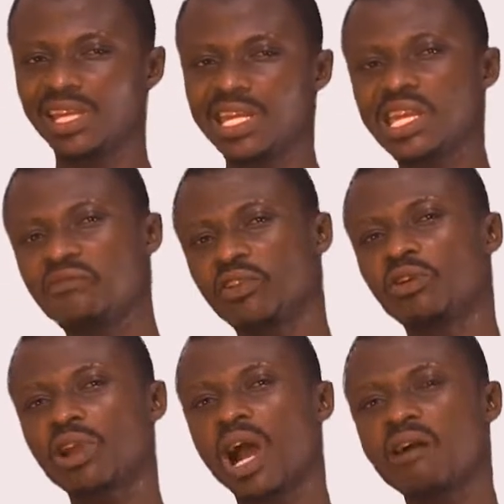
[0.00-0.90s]
if you
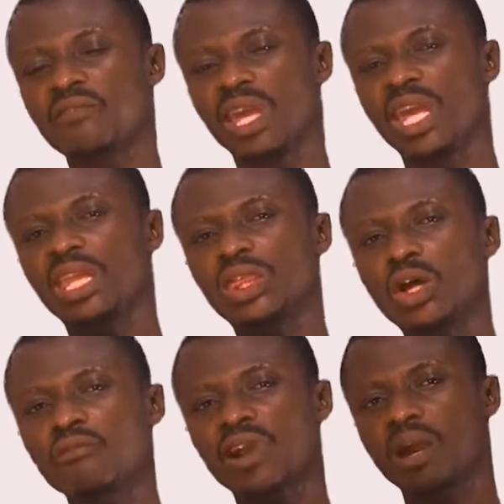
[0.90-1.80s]
don't have
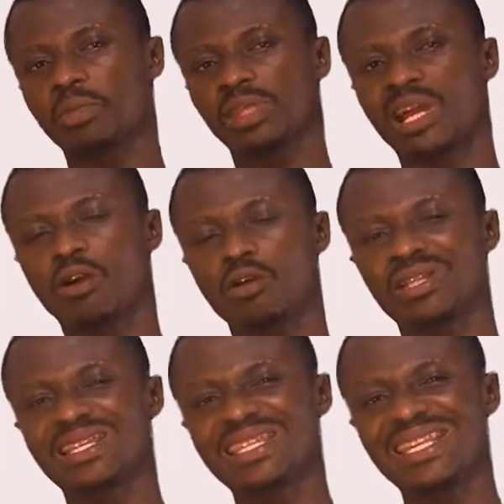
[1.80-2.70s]
enough capital, or
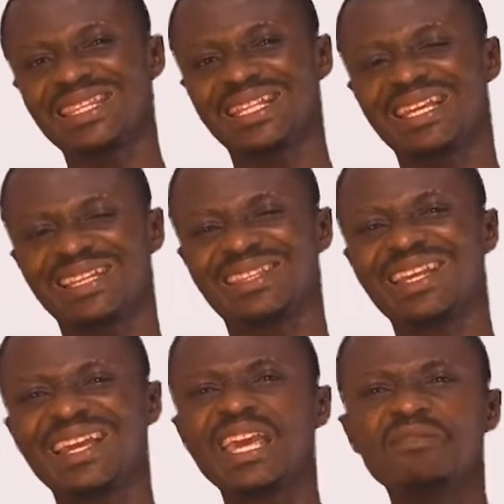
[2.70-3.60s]
if
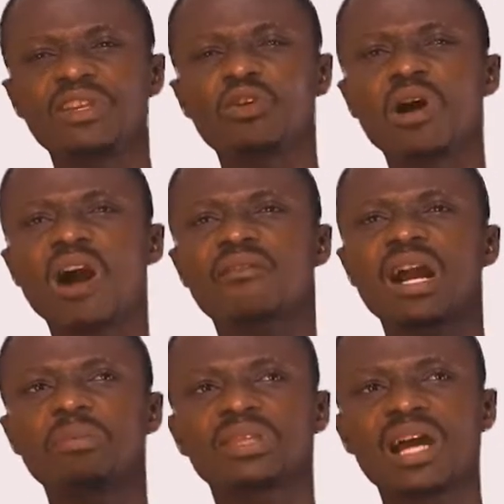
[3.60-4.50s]
you don't have
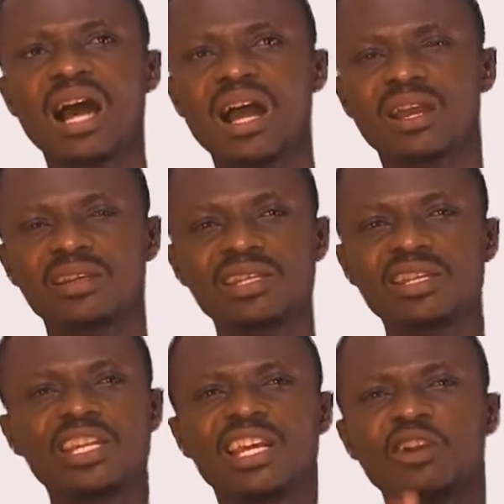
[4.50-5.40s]
capital,
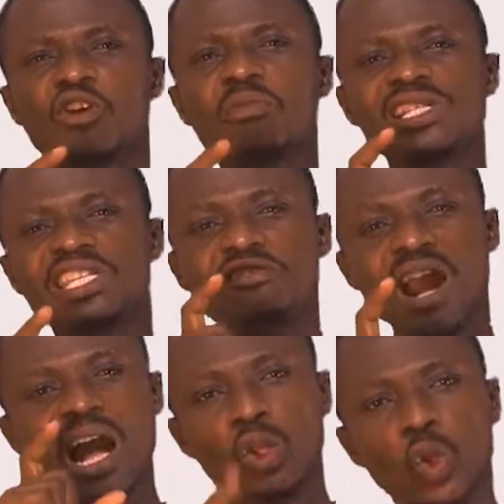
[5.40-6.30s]
see, raw
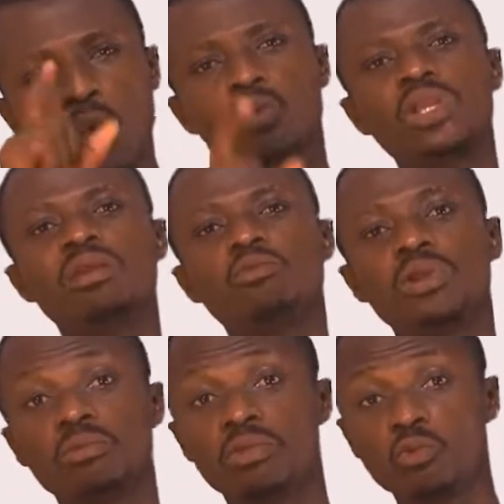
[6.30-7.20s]
material alone
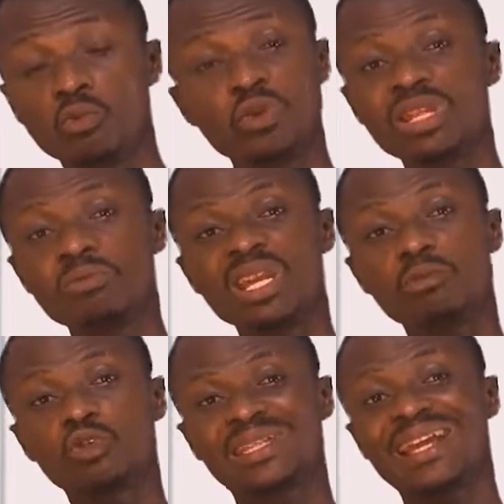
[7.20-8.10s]
wouldn't be
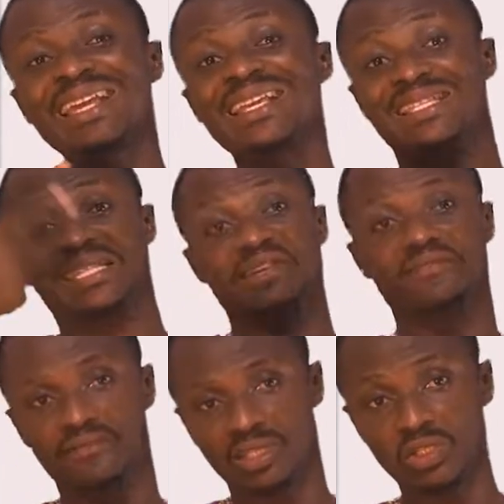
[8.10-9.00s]
able to turn
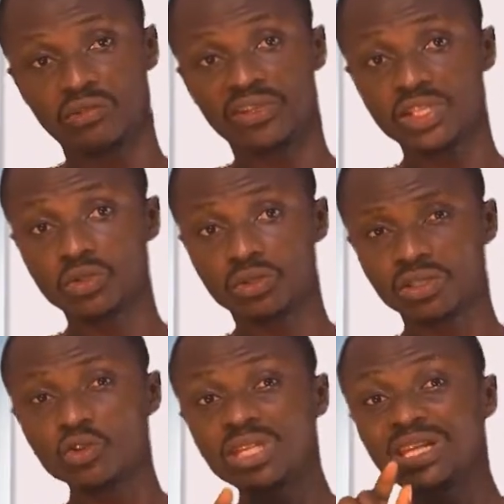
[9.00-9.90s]
itself into finished
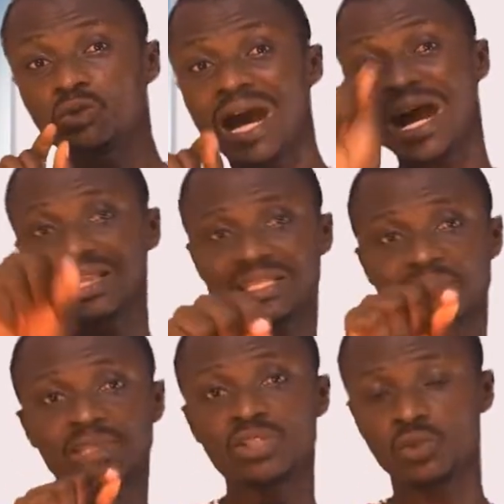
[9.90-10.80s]
goods. You need to add
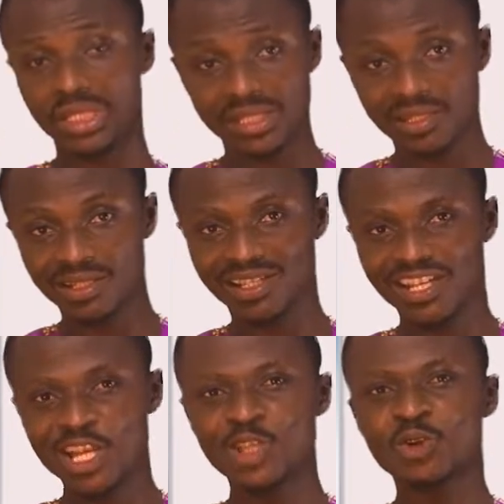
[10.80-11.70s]
something to it.
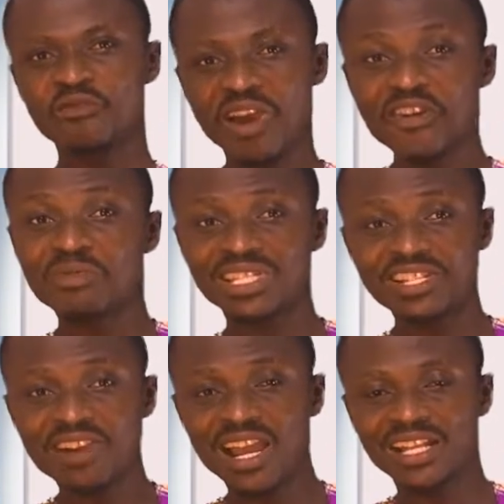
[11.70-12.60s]
So if you have raw
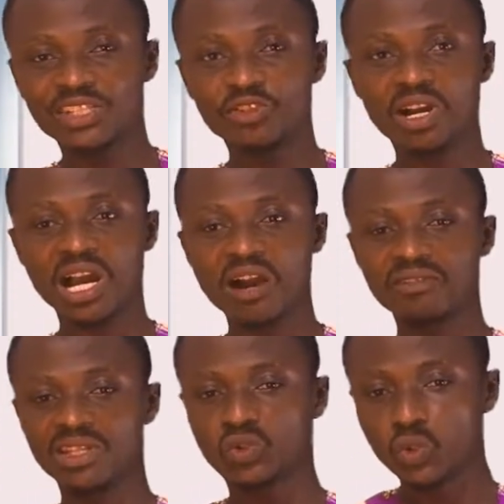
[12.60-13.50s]
material and you don't
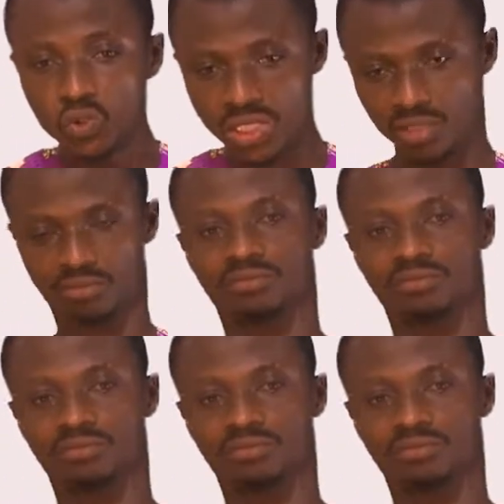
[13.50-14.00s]
have the tools,